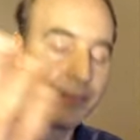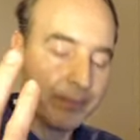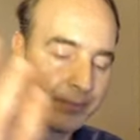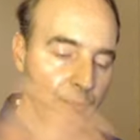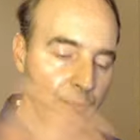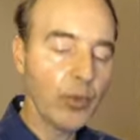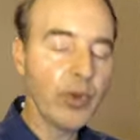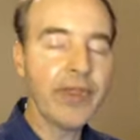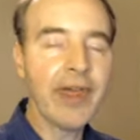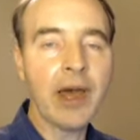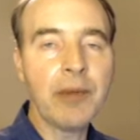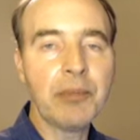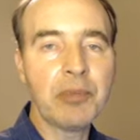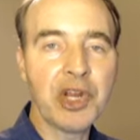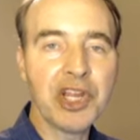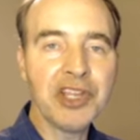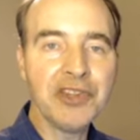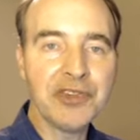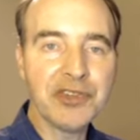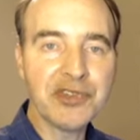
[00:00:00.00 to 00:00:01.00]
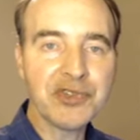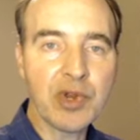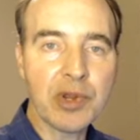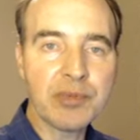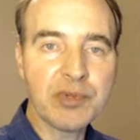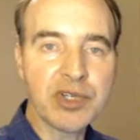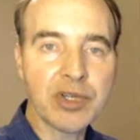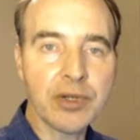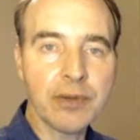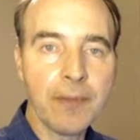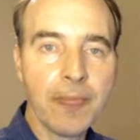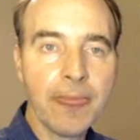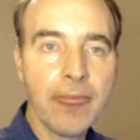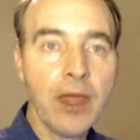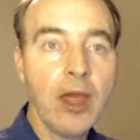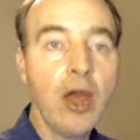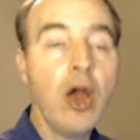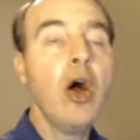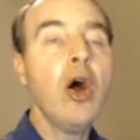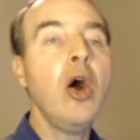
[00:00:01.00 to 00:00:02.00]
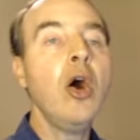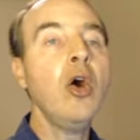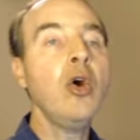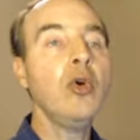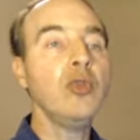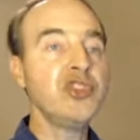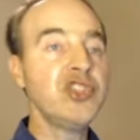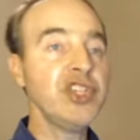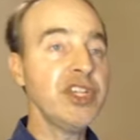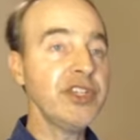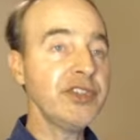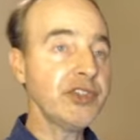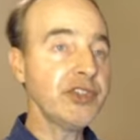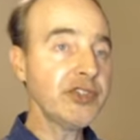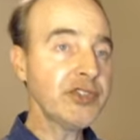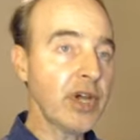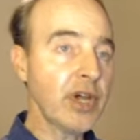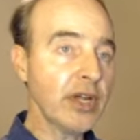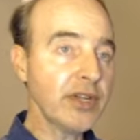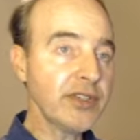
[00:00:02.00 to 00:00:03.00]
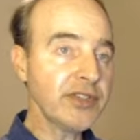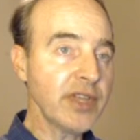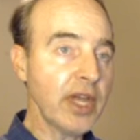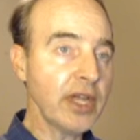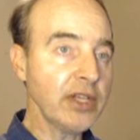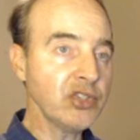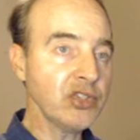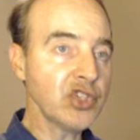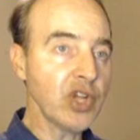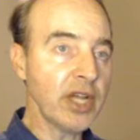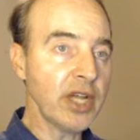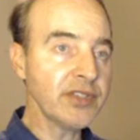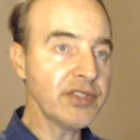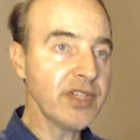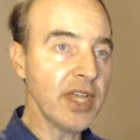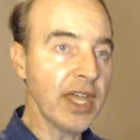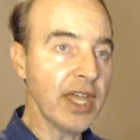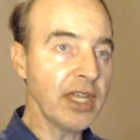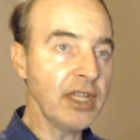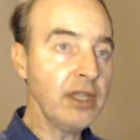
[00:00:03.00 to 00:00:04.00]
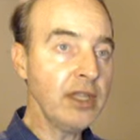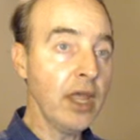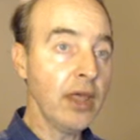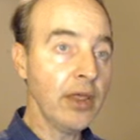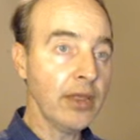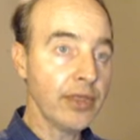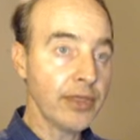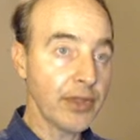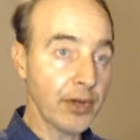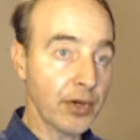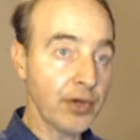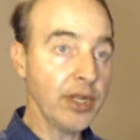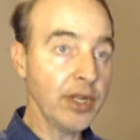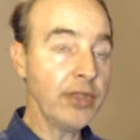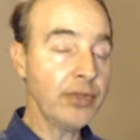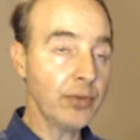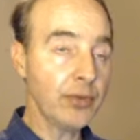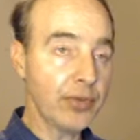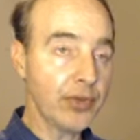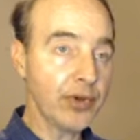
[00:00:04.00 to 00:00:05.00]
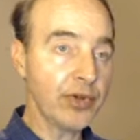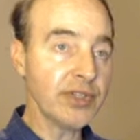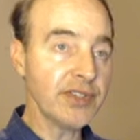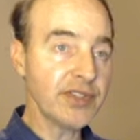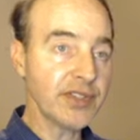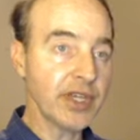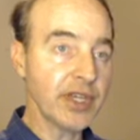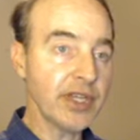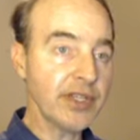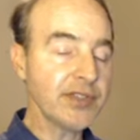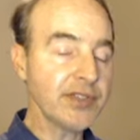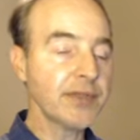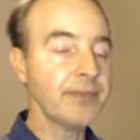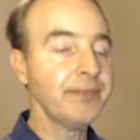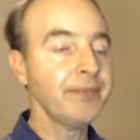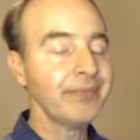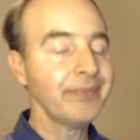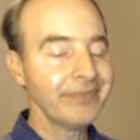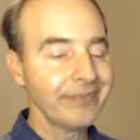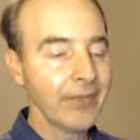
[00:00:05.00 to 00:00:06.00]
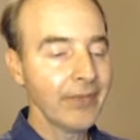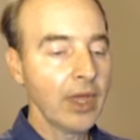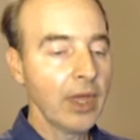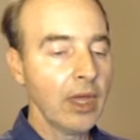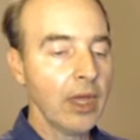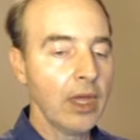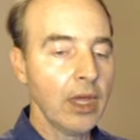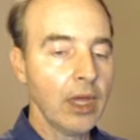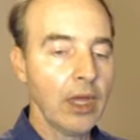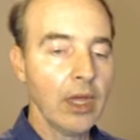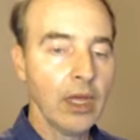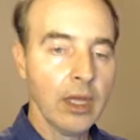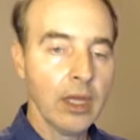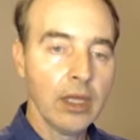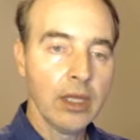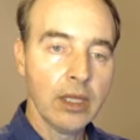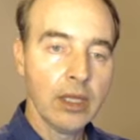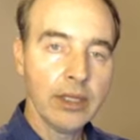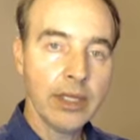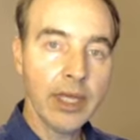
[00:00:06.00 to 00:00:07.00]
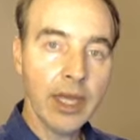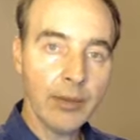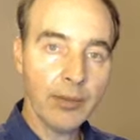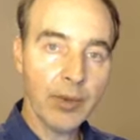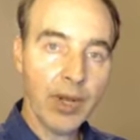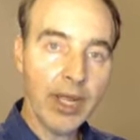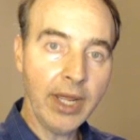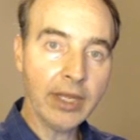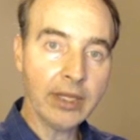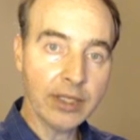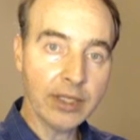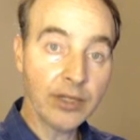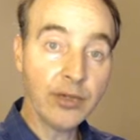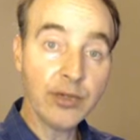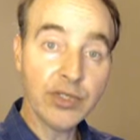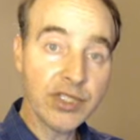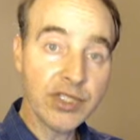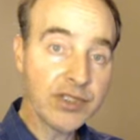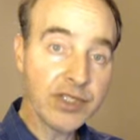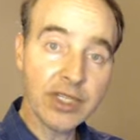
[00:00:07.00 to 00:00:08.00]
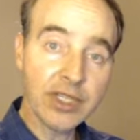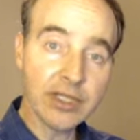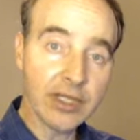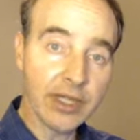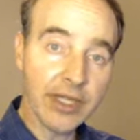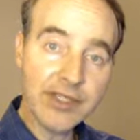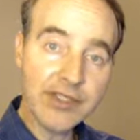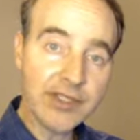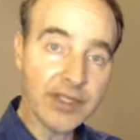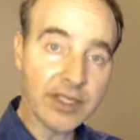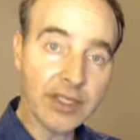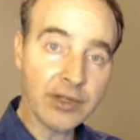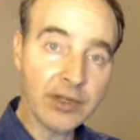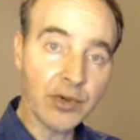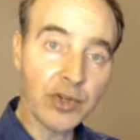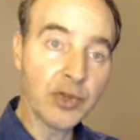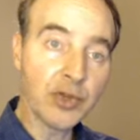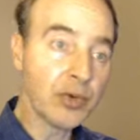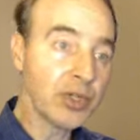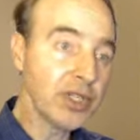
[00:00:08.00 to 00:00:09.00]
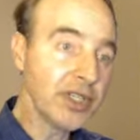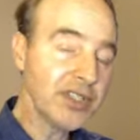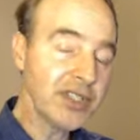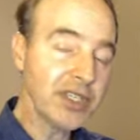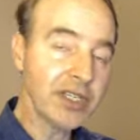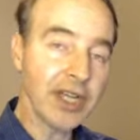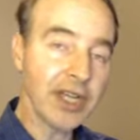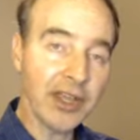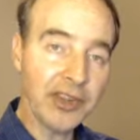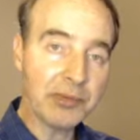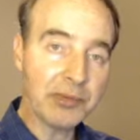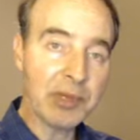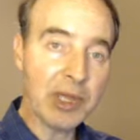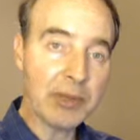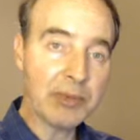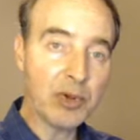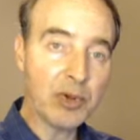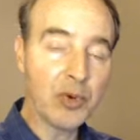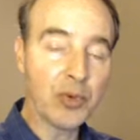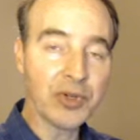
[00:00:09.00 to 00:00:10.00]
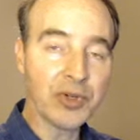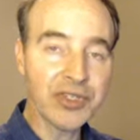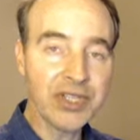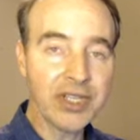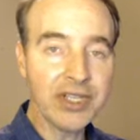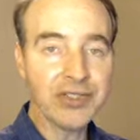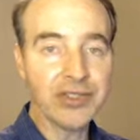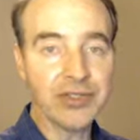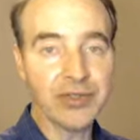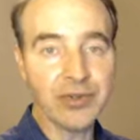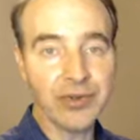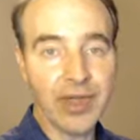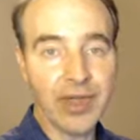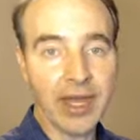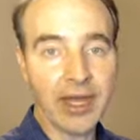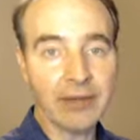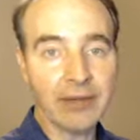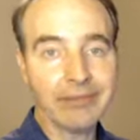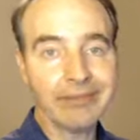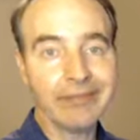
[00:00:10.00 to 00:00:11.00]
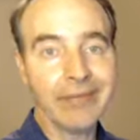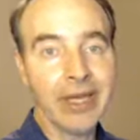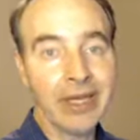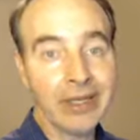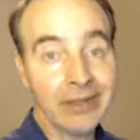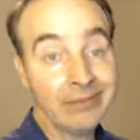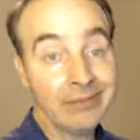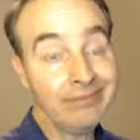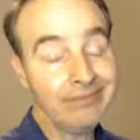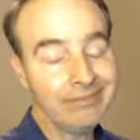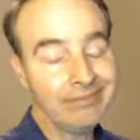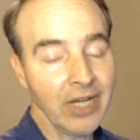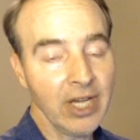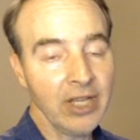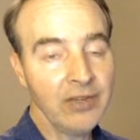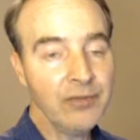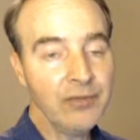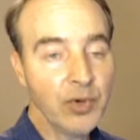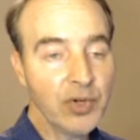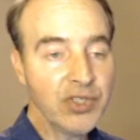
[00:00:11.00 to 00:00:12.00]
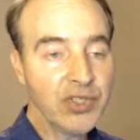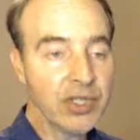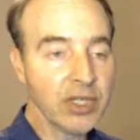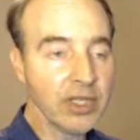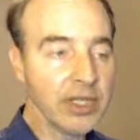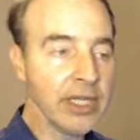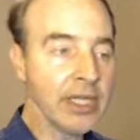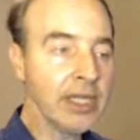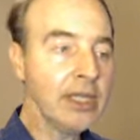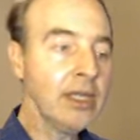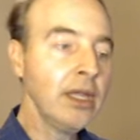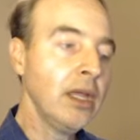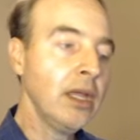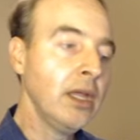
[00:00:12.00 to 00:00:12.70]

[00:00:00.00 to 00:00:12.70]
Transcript: without breaking the scripture. Oh, Jesus taught us that in John 10, 30 through 36. Yeah, right. You just didn't listen, or you were listening to other people who weren't teaching you that. And unfortunately,